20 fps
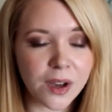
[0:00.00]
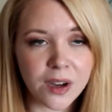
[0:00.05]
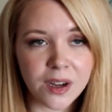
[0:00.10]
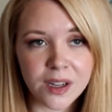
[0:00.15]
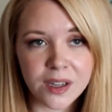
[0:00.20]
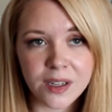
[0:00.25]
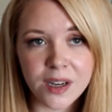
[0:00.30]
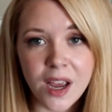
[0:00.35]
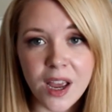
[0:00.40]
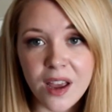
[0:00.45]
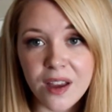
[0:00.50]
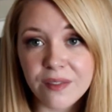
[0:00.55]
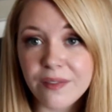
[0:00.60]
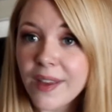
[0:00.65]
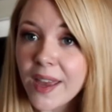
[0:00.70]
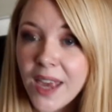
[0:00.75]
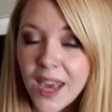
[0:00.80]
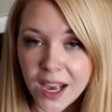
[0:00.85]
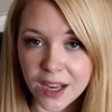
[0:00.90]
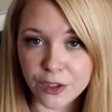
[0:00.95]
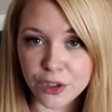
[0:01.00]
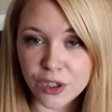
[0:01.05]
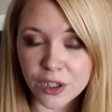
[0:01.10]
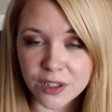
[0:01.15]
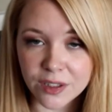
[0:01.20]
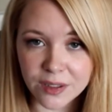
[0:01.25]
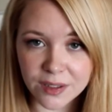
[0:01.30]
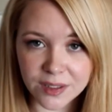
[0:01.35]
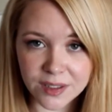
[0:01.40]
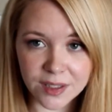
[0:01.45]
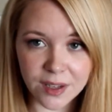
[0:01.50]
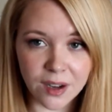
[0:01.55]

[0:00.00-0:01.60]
on vacations,